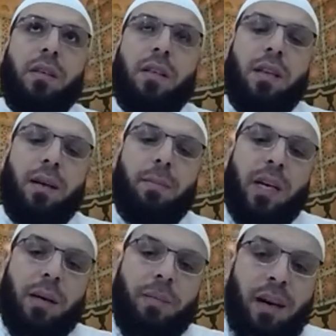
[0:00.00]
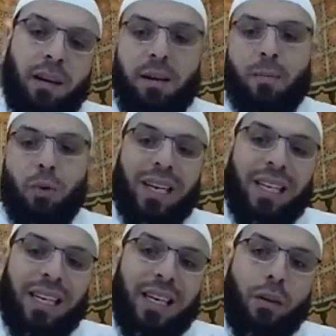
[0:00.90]
They did not become haram or
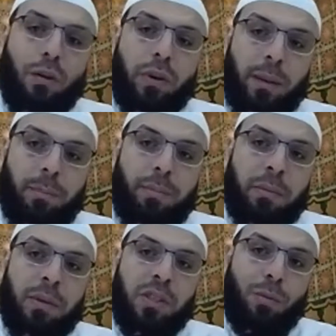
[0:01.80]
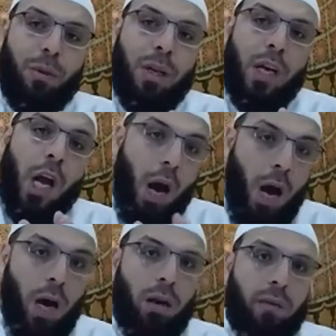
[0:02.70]
illegal or impermissible
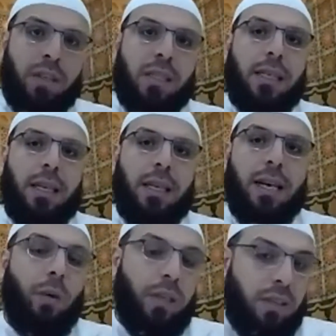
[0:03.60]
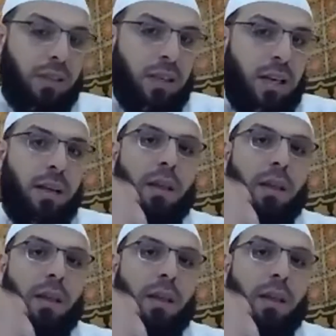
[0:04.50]
all of a sudden at once.